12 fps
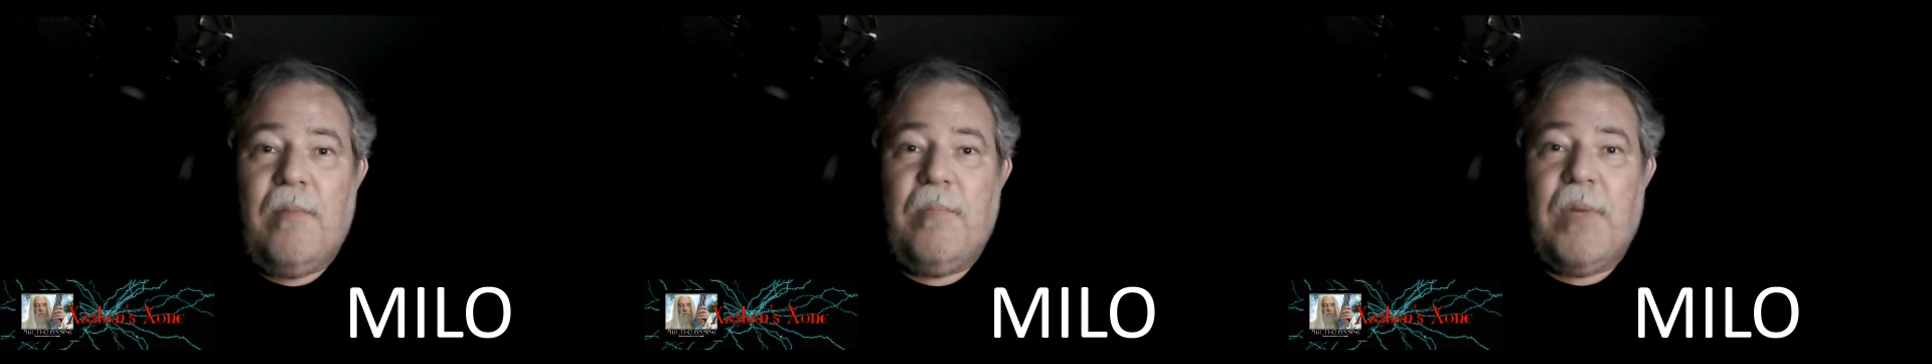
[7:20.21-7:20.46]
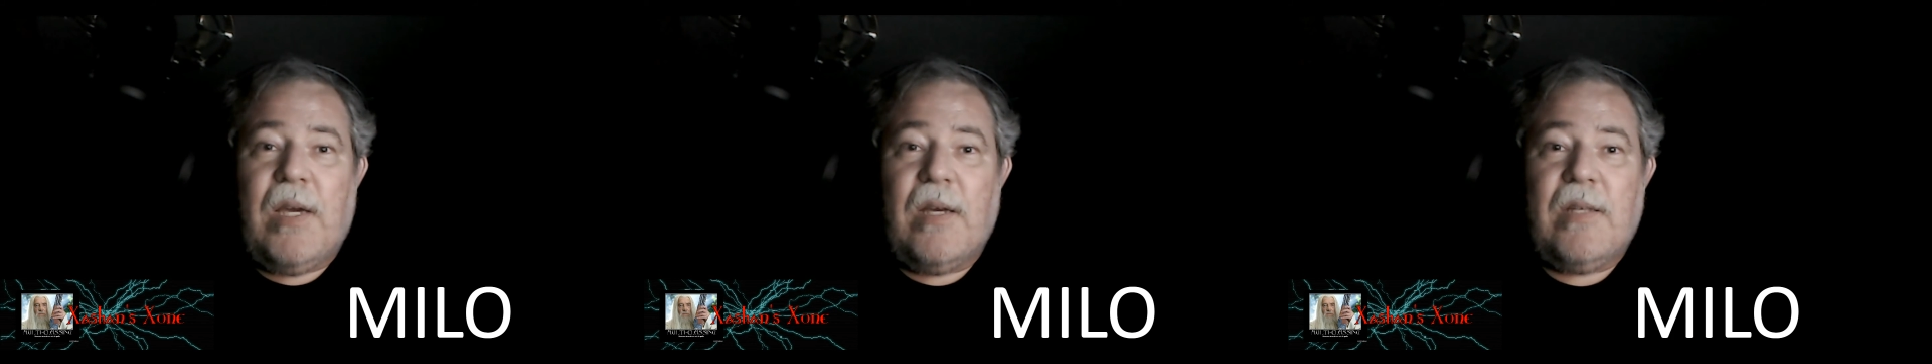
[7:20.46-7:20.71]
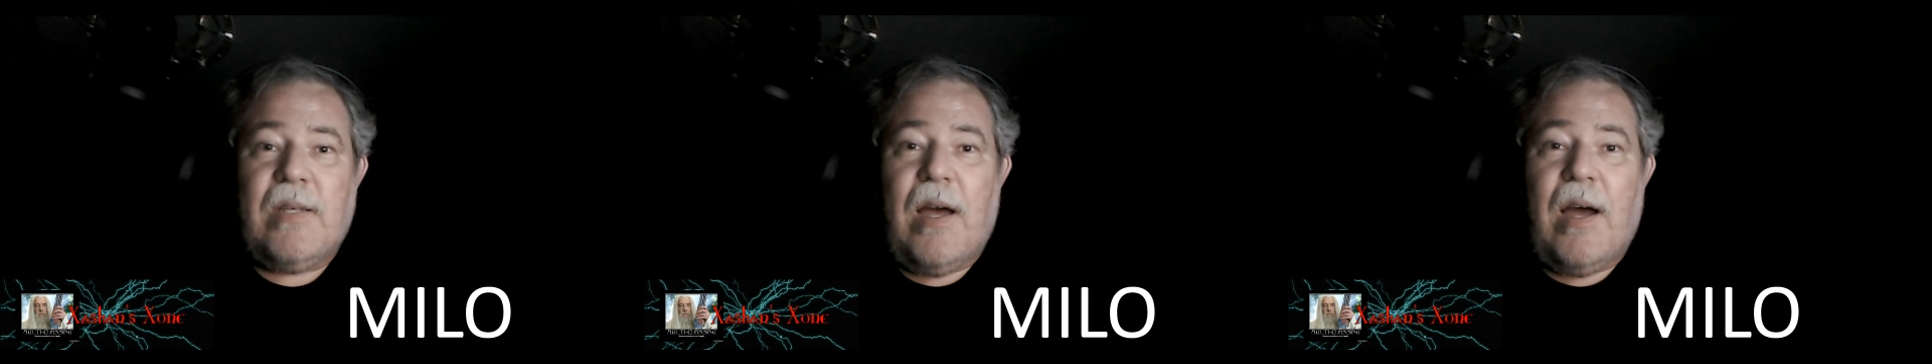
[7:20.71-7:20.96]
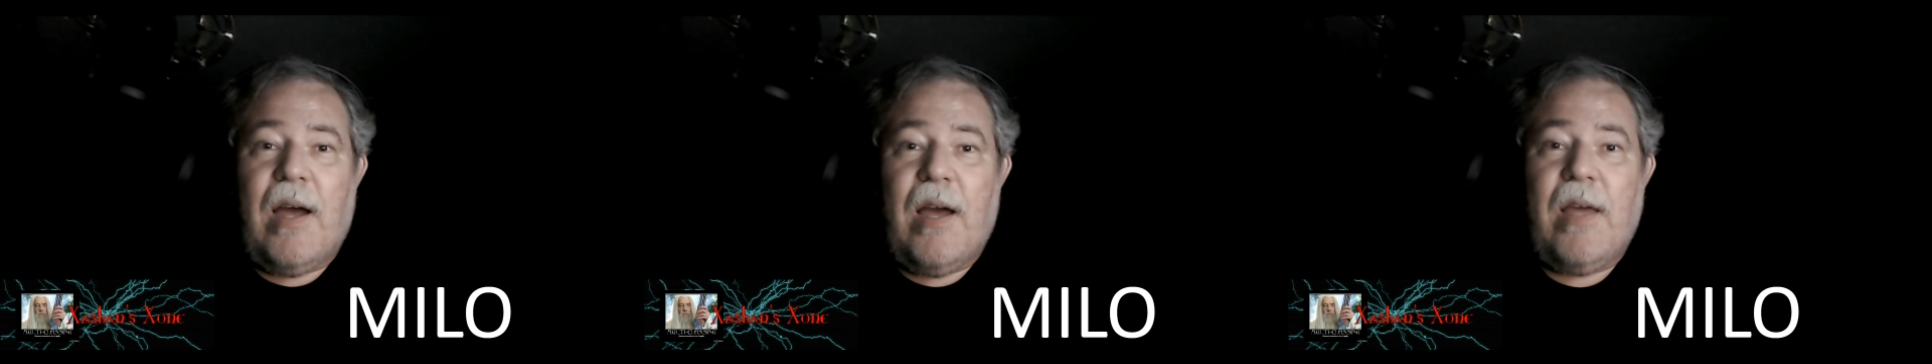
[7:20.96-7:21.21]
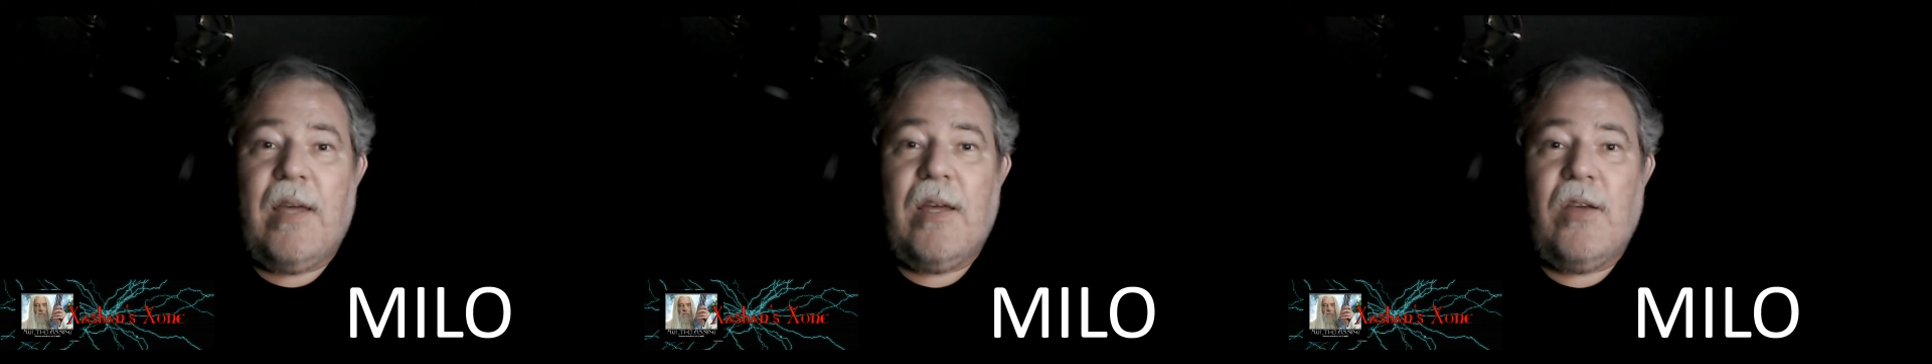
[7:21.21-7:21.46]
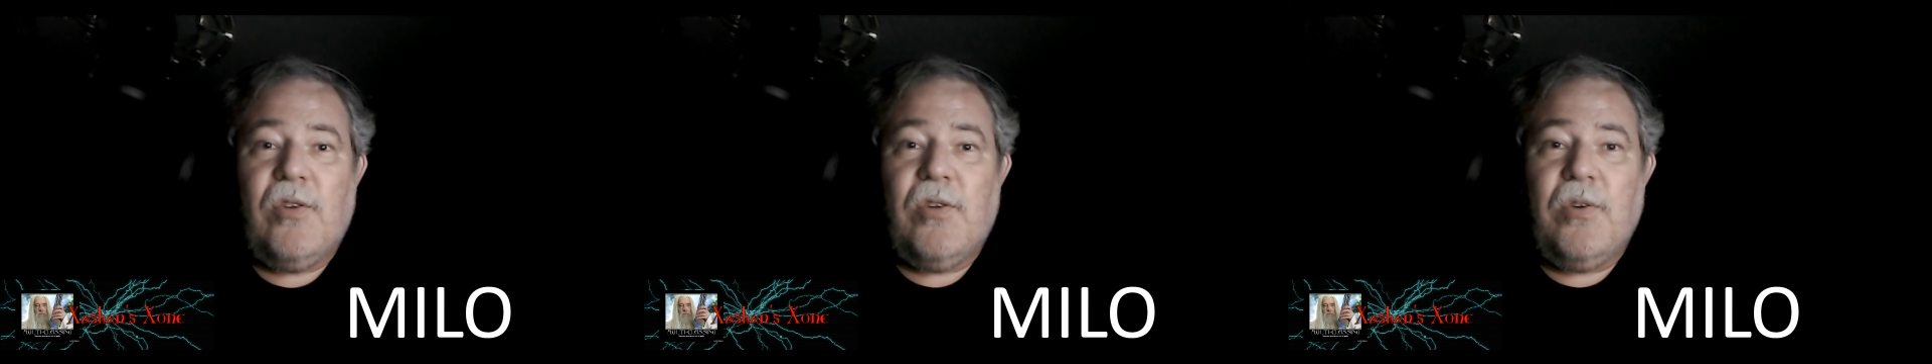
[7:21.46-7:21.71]
because I
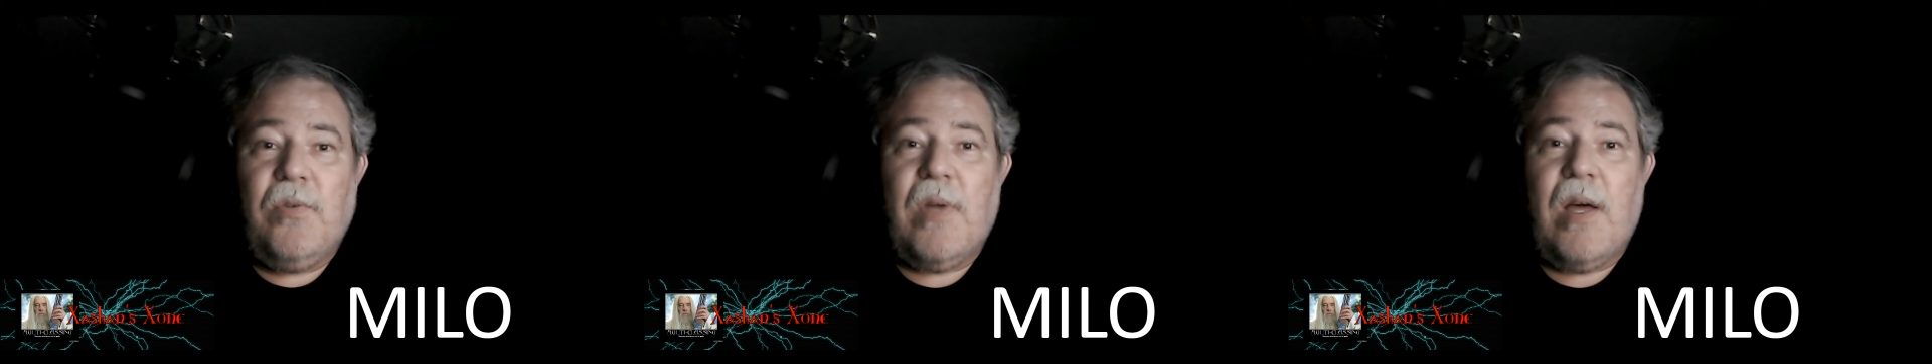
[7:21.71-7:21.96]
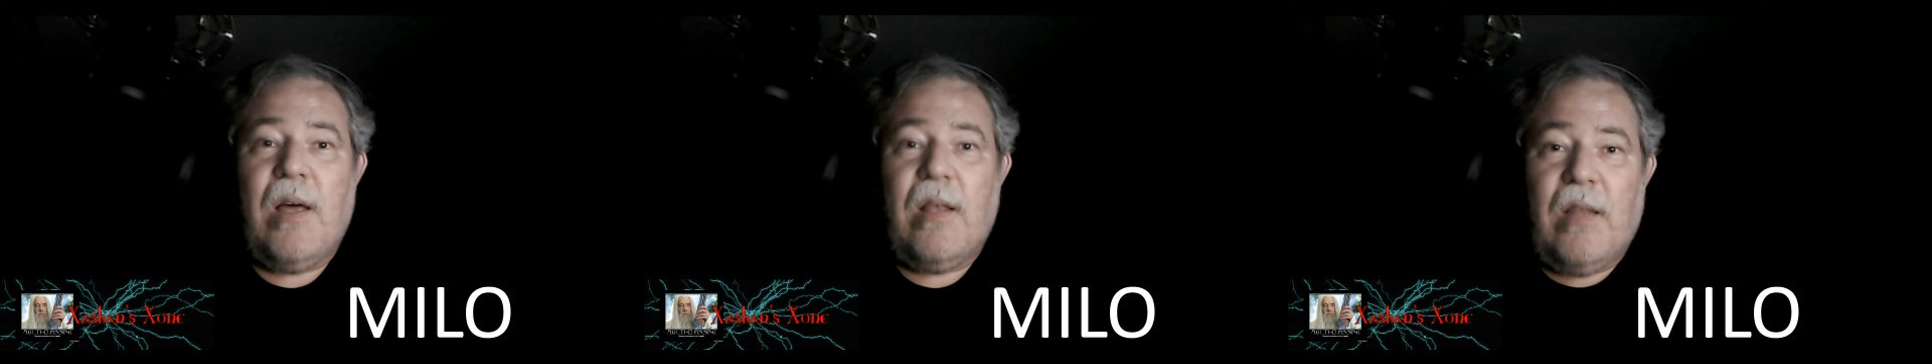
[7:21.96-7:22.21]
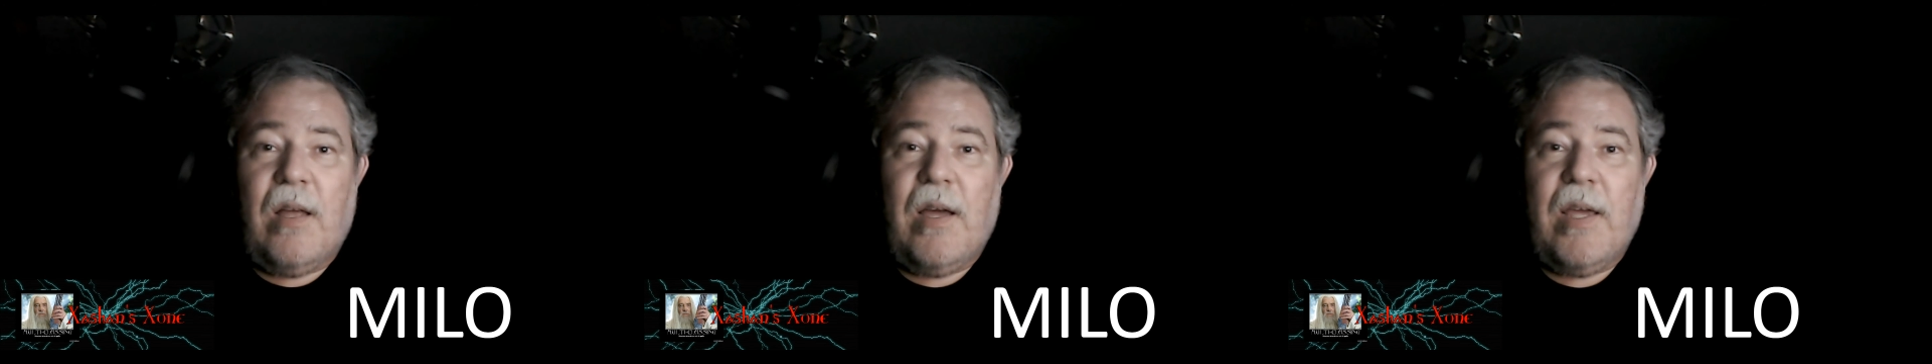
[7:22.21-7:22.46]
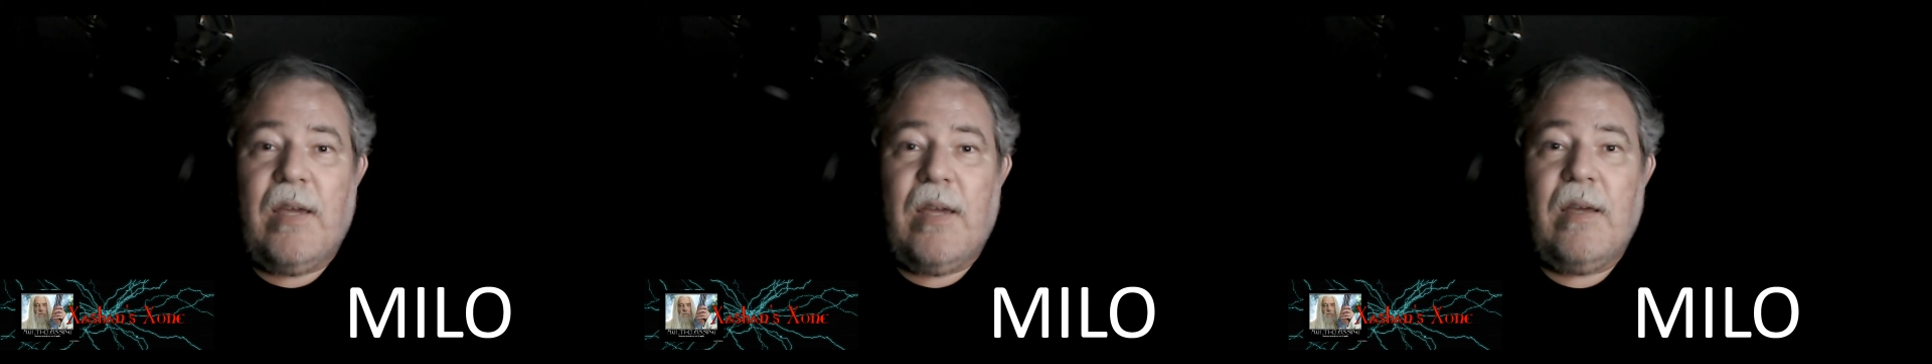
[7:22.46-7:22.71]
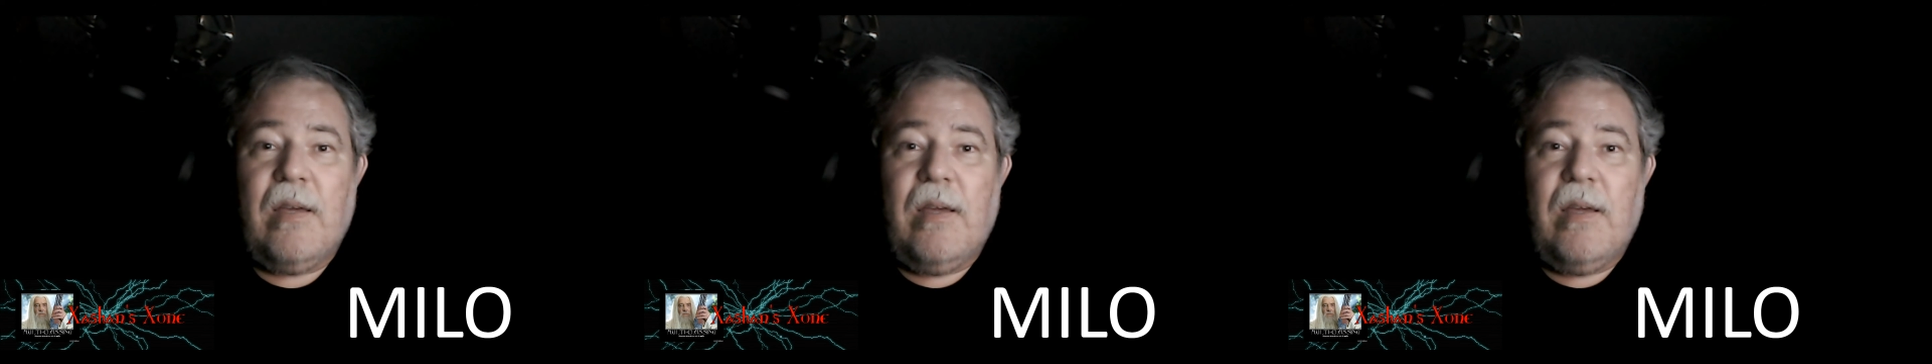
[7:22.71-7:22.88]
do not like